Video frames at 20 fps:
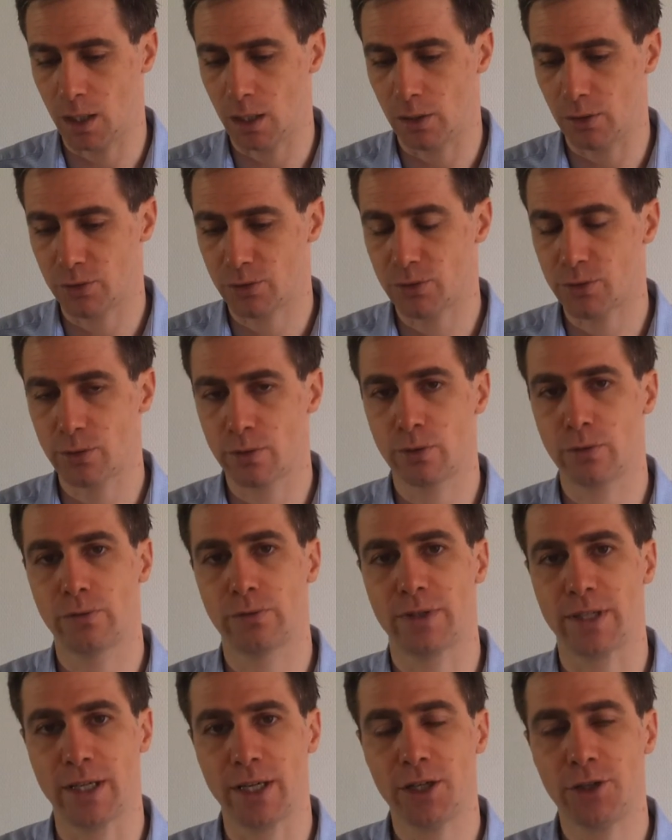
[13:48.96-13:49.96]

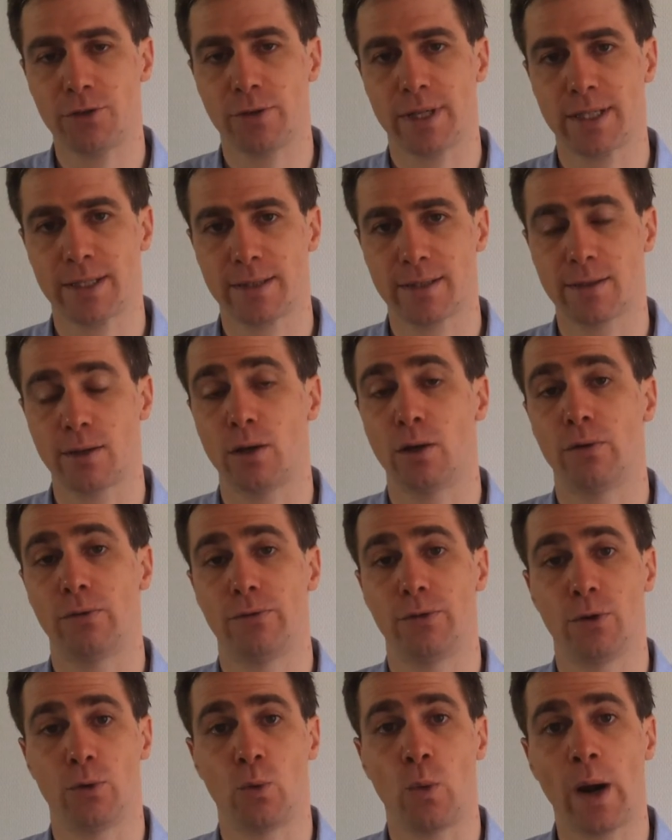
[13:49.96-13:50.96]
serve the interests
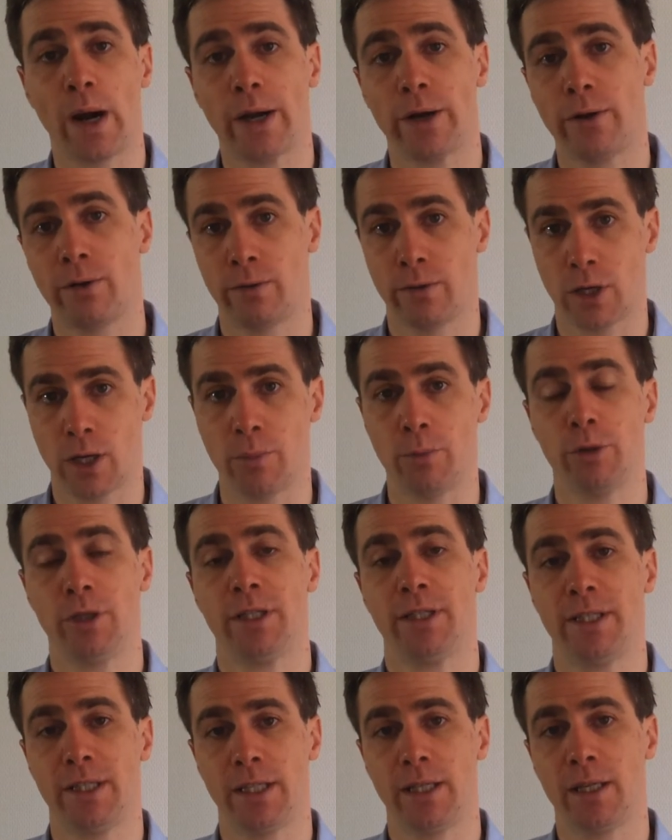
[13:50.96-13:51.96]
of the wider
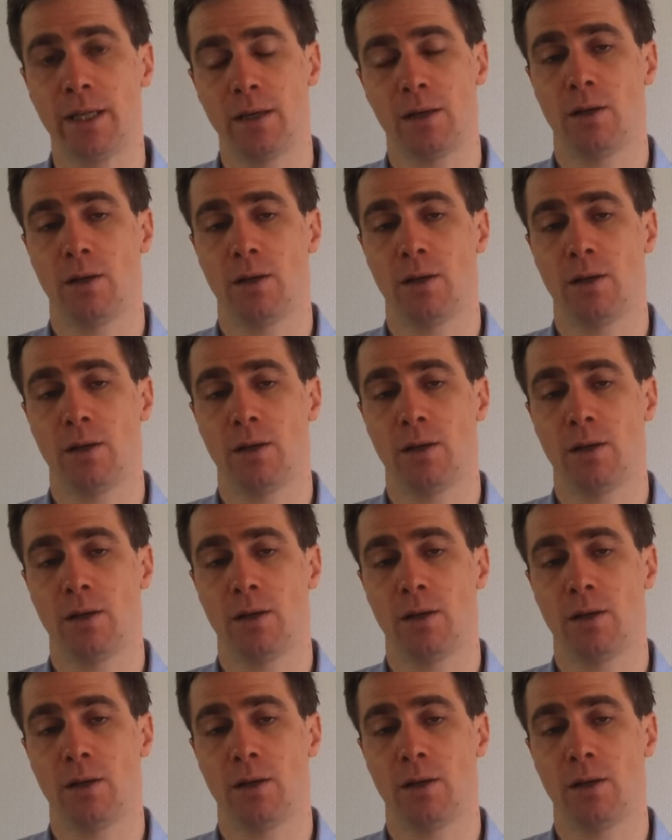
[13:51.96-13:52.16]
community